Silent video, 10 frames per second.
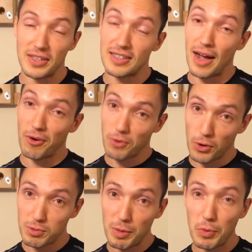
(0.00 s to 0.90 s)
Now, of
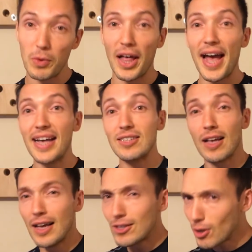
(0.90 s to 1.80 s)
course, people will
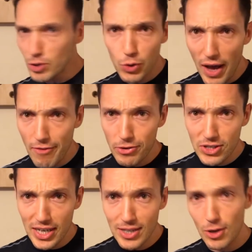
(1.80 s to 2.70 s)
ask, don't you ever cheat?